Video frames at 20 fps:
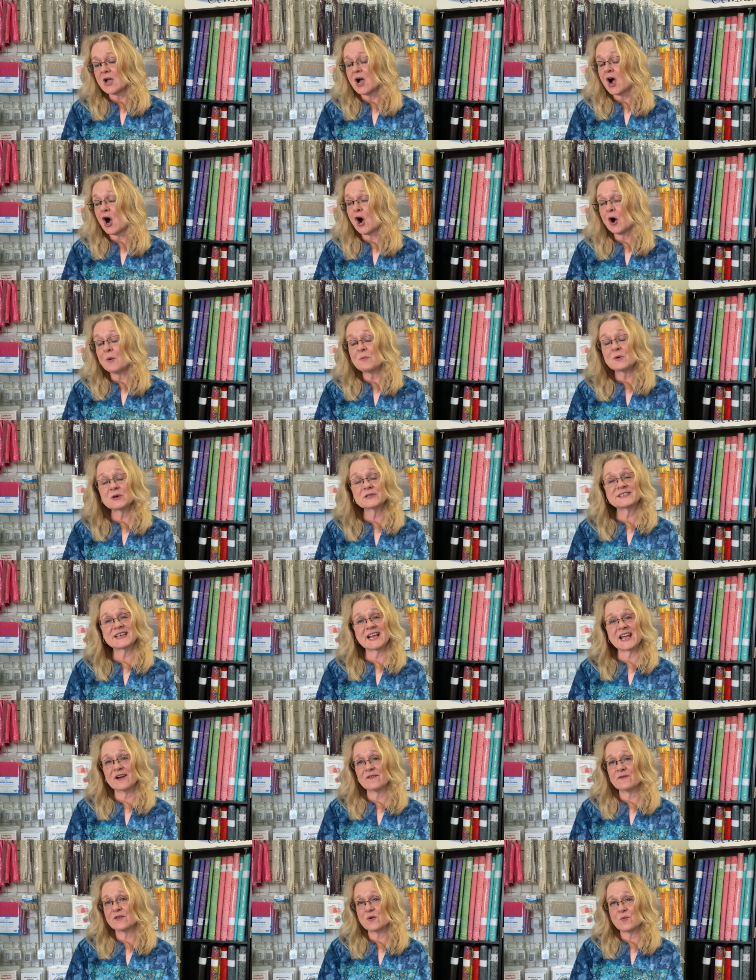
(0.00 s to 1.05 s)
almost
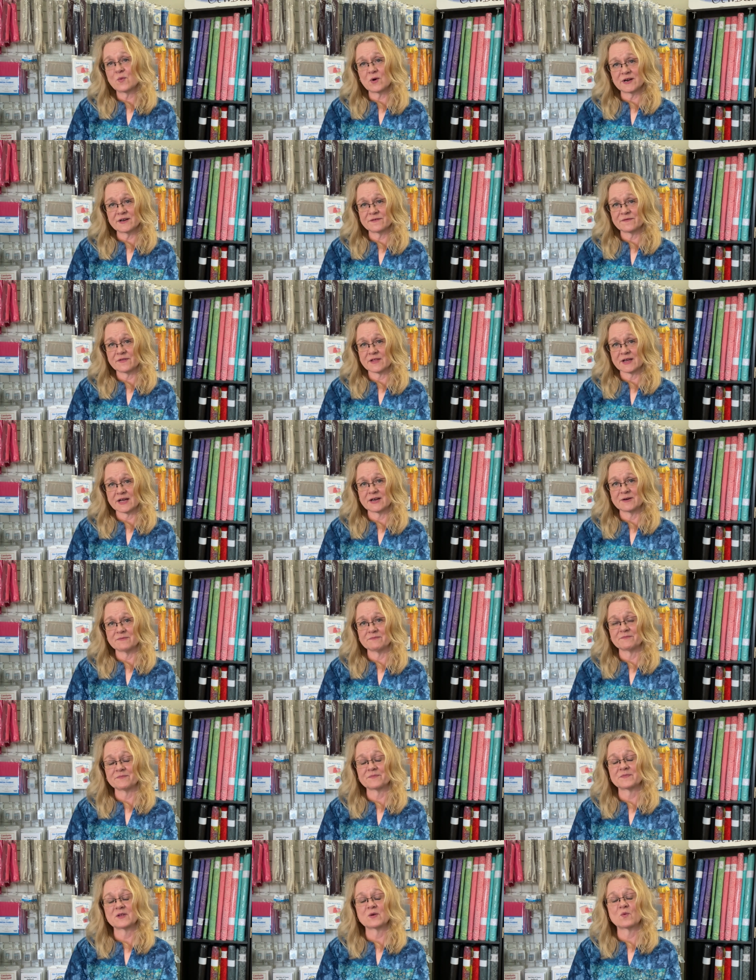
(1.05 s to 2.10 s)
every one of
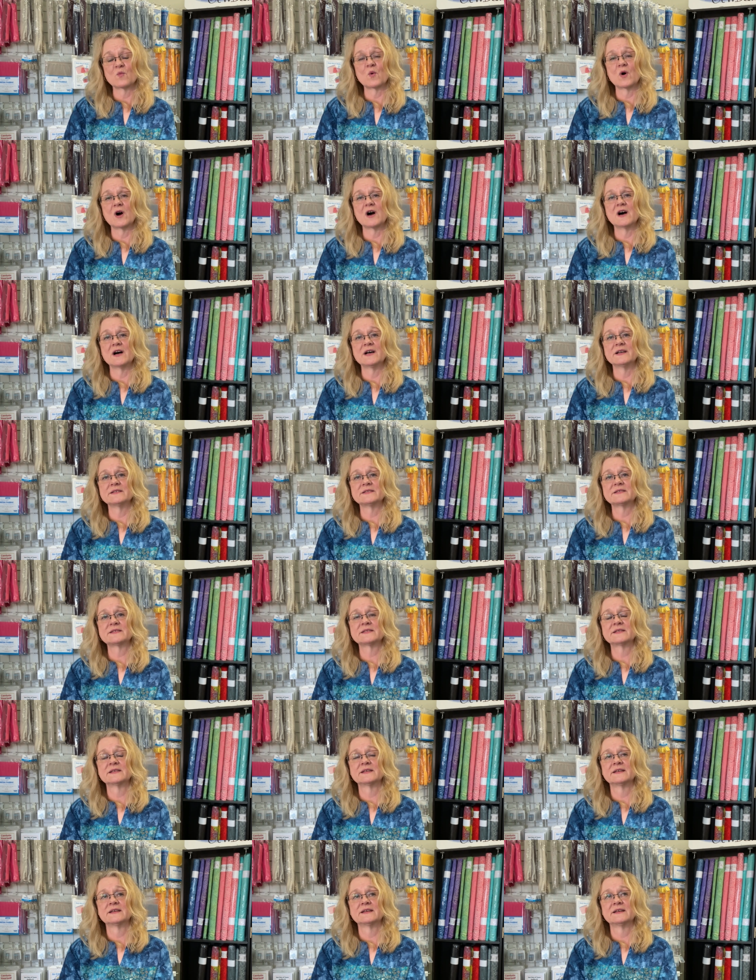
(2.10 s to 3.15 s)
them was
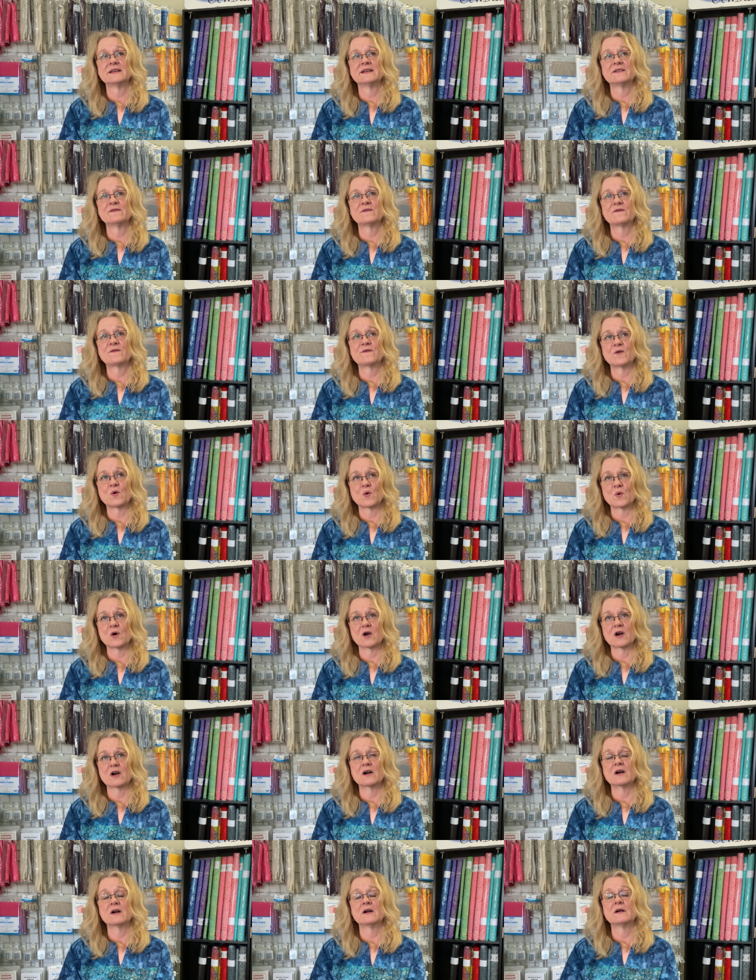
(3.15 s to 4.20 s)

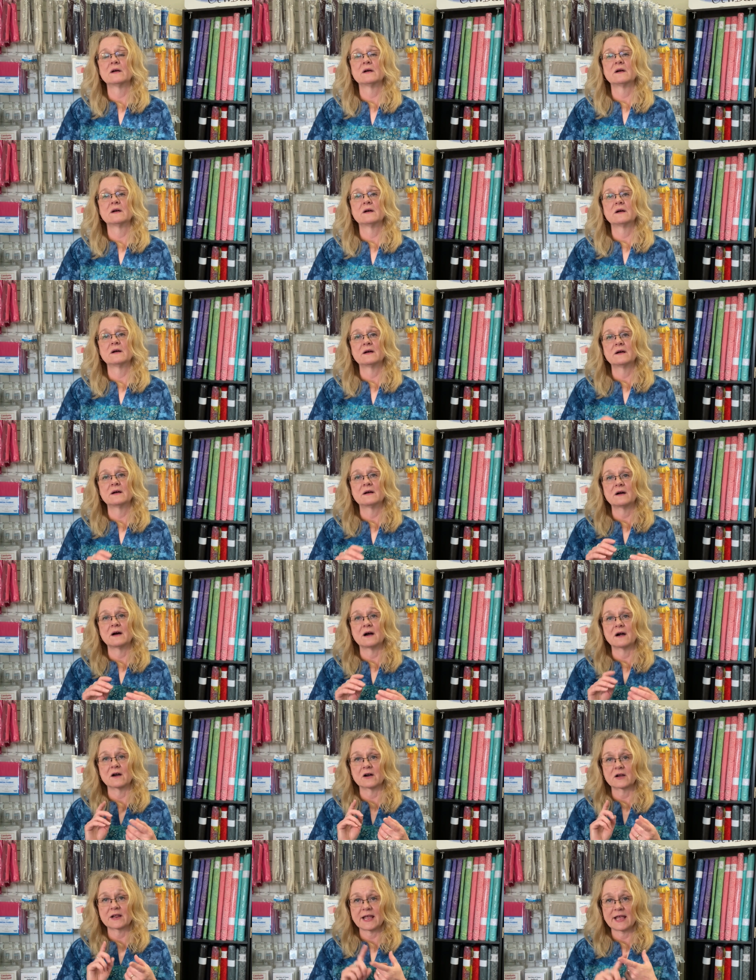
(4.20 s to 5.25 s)
for
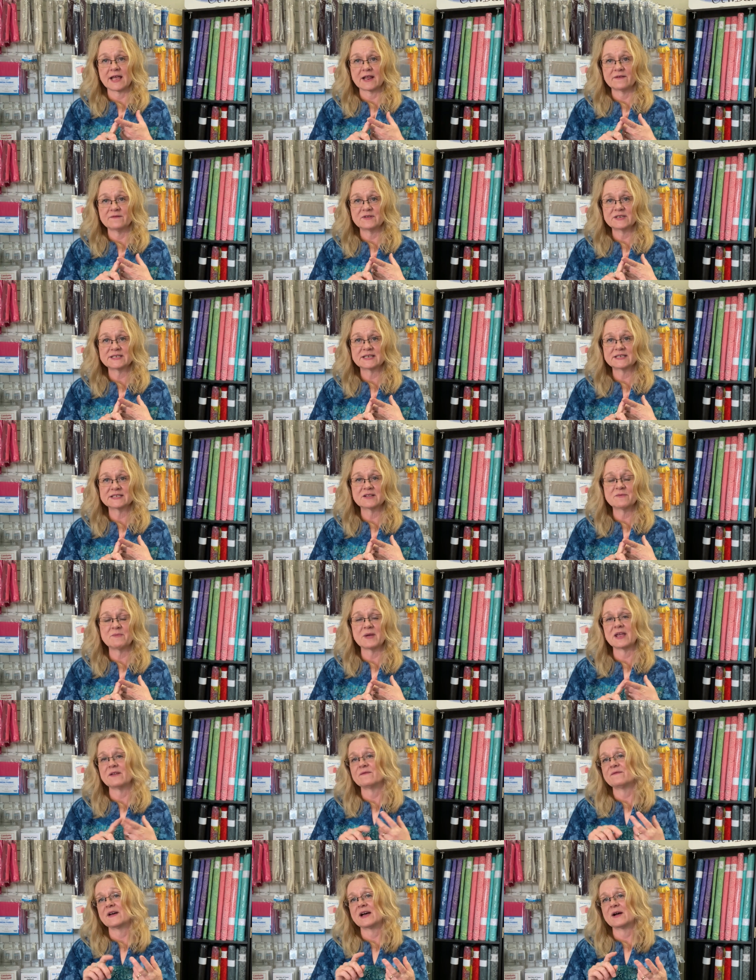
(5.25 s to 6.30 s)
our canvas as the
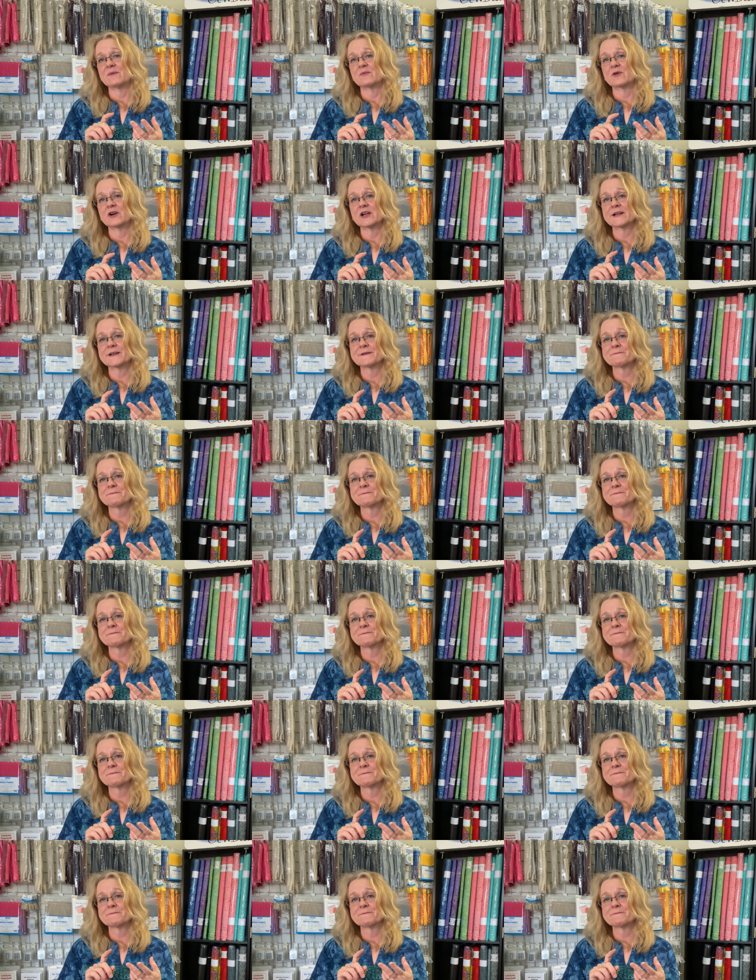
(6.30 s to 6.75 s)
main fabric,